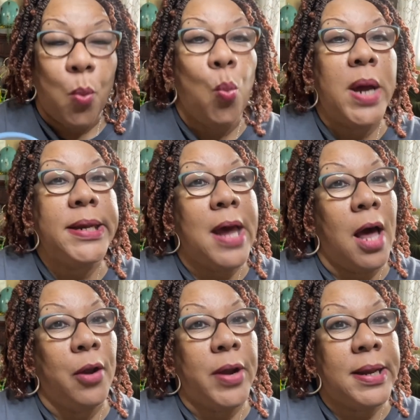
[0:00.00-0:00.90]

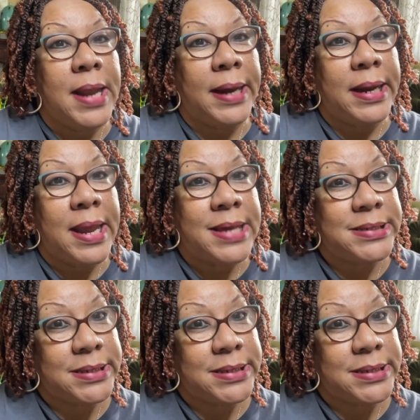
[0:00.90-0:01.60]
$1.99.